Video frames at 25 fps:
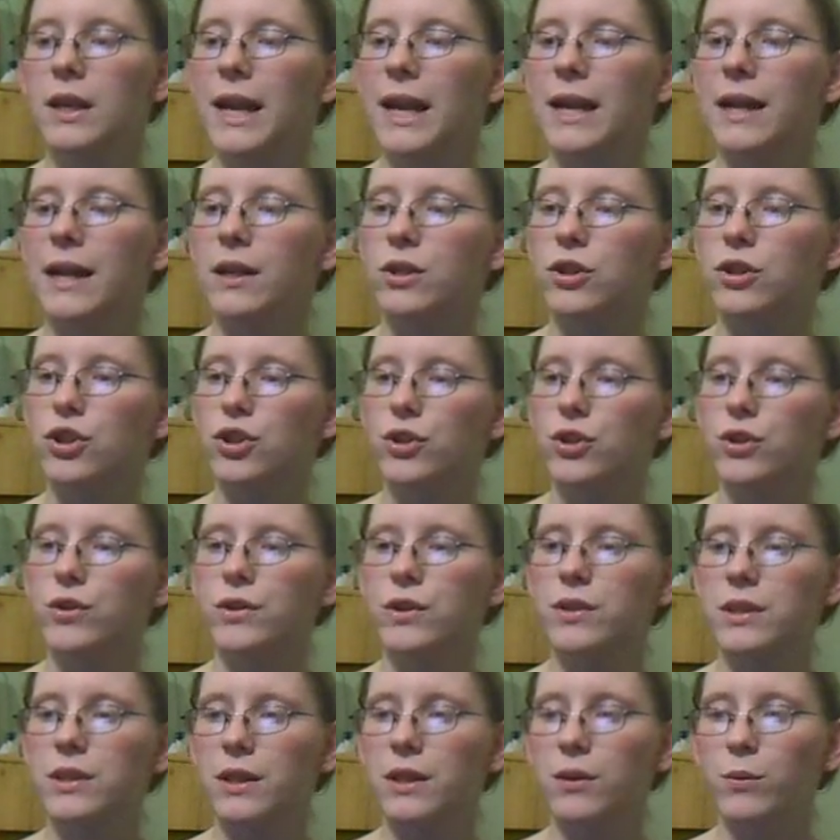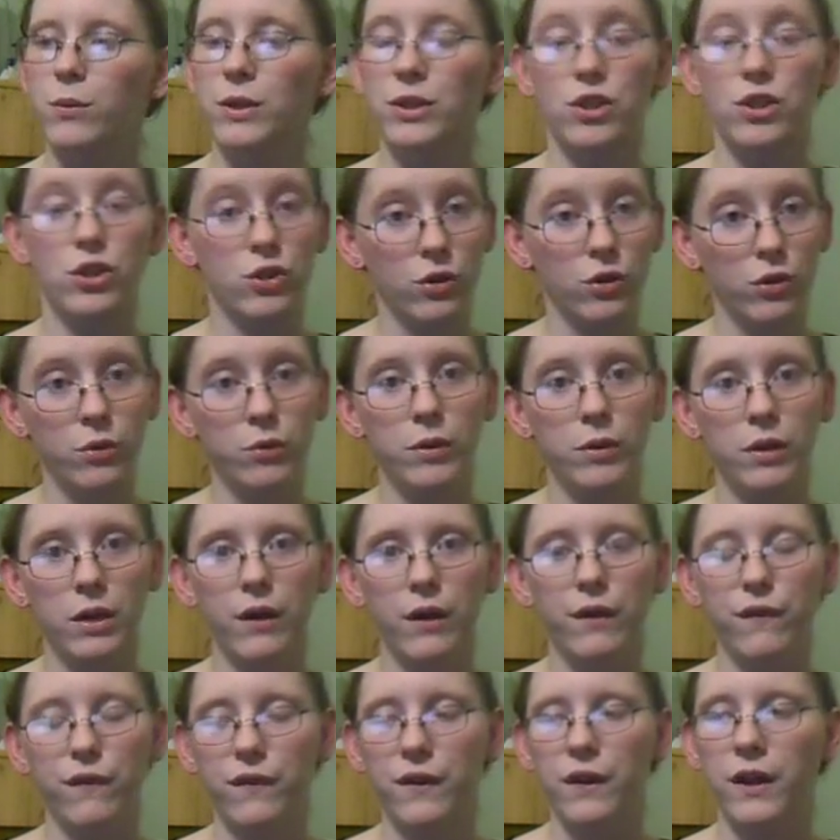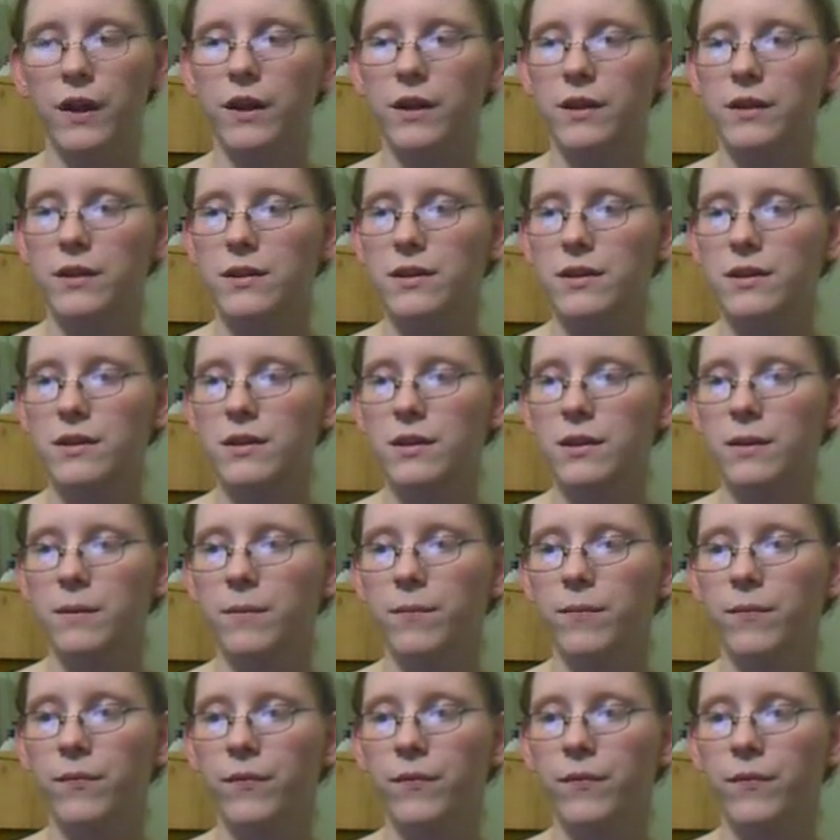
and choose which student will go first.